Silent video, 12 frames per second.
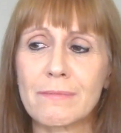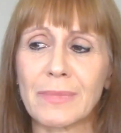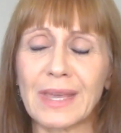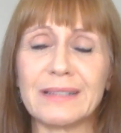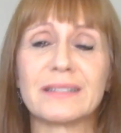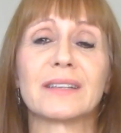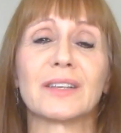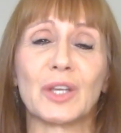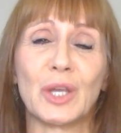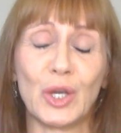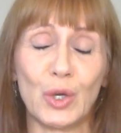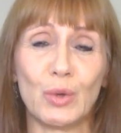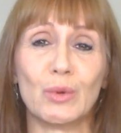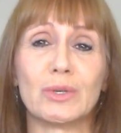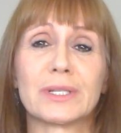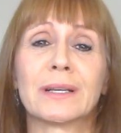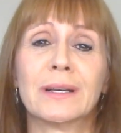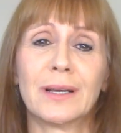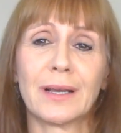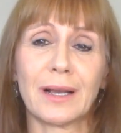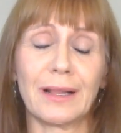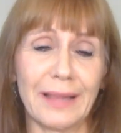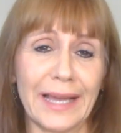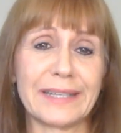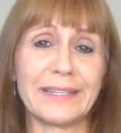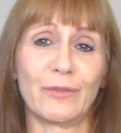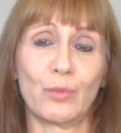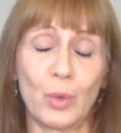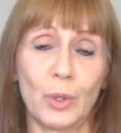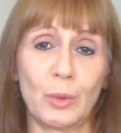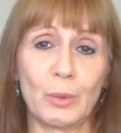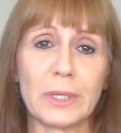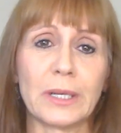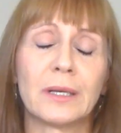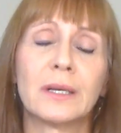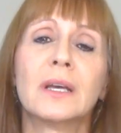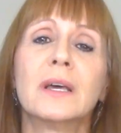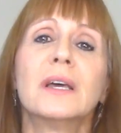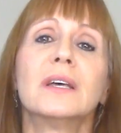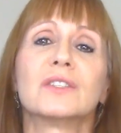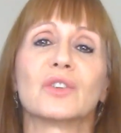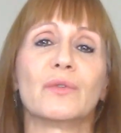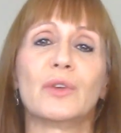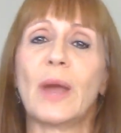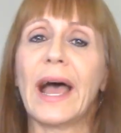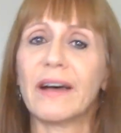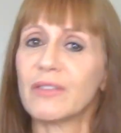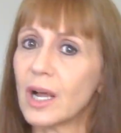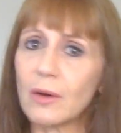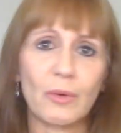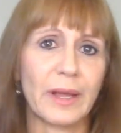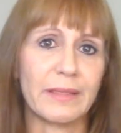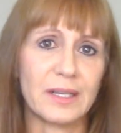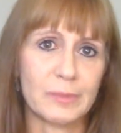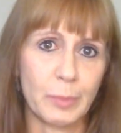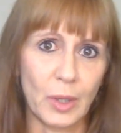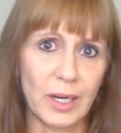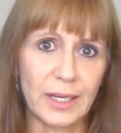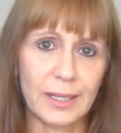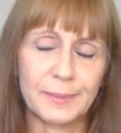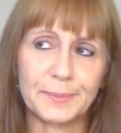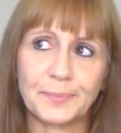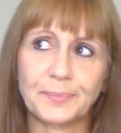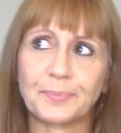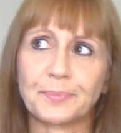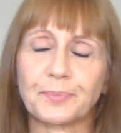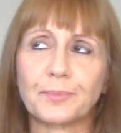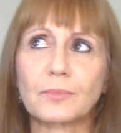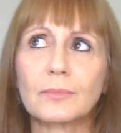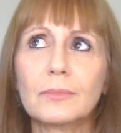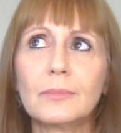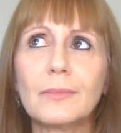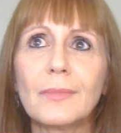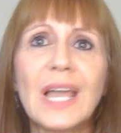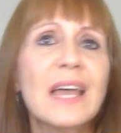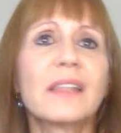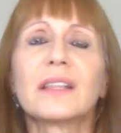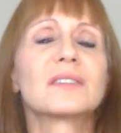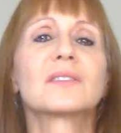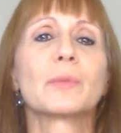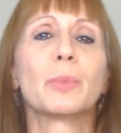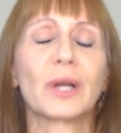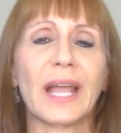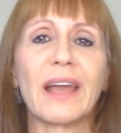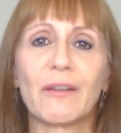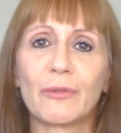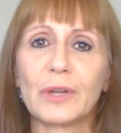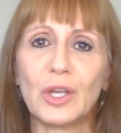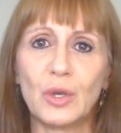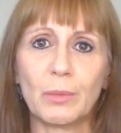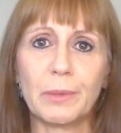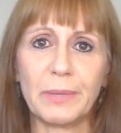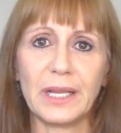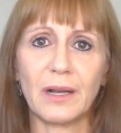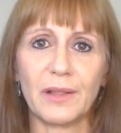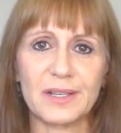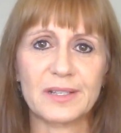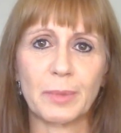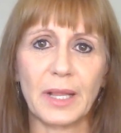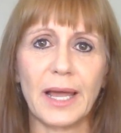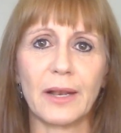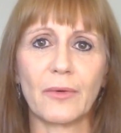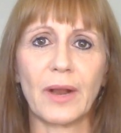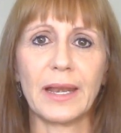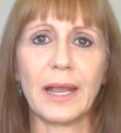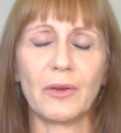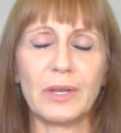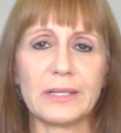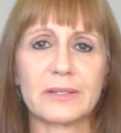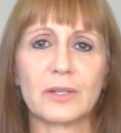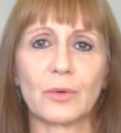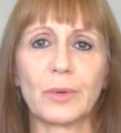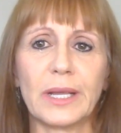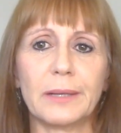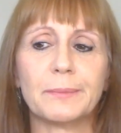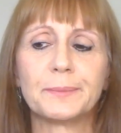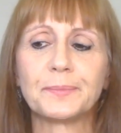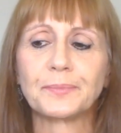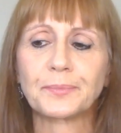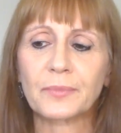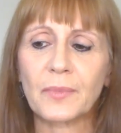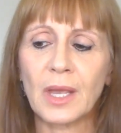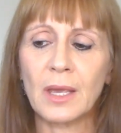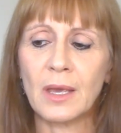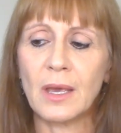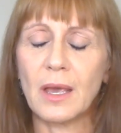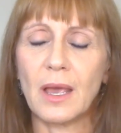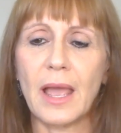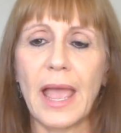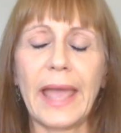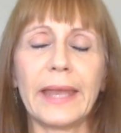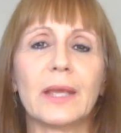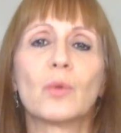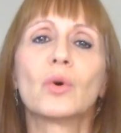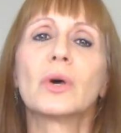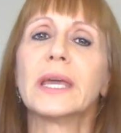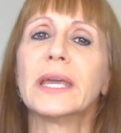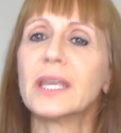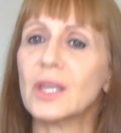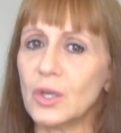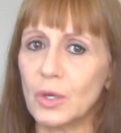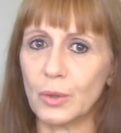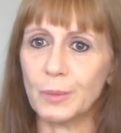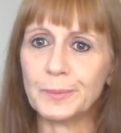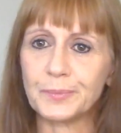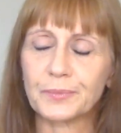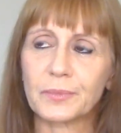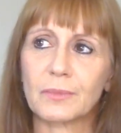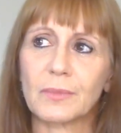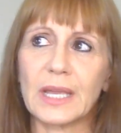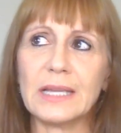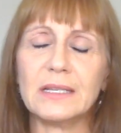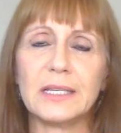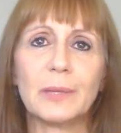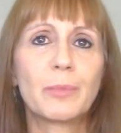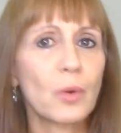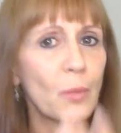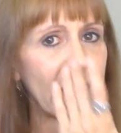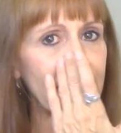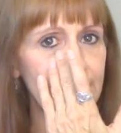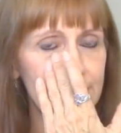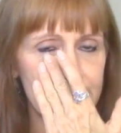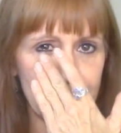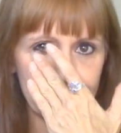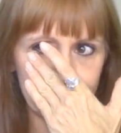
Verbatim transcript: This is a huge collective wound. So if you have not read this book, this is a book every human being on this planet right now needs to read. And it will hit you in deeper ways